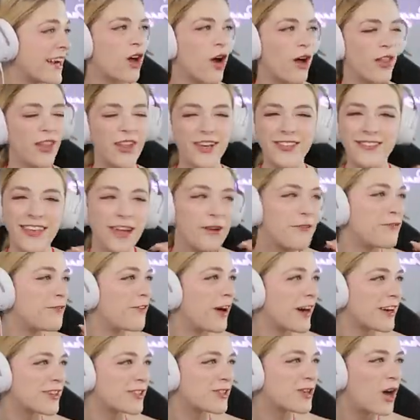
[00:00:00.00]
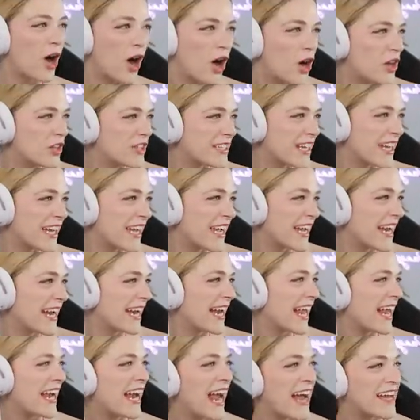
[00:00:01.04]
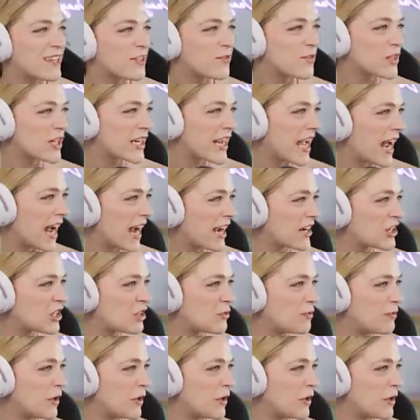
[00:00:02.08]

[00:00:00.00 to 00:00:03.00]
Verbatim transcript: So it looks like Fox called in and asked for a cash